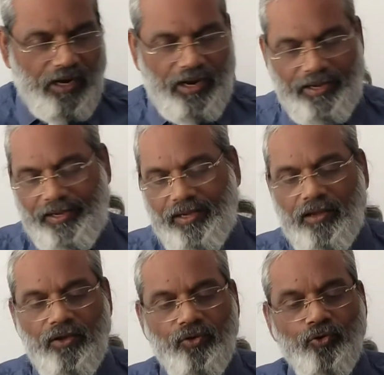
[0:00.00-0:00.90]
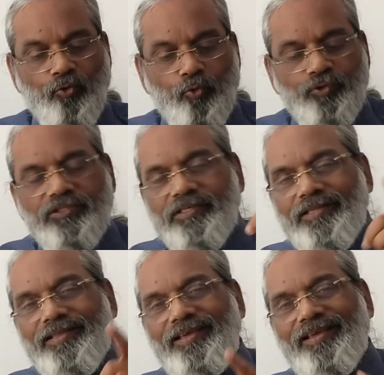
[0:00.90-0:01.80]
I used
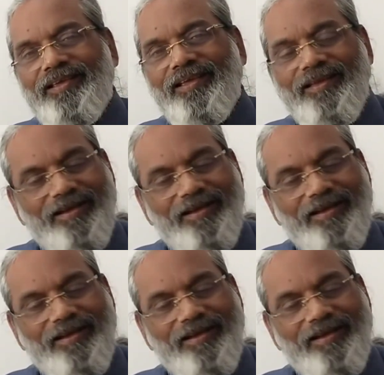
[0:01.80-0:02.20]
thee.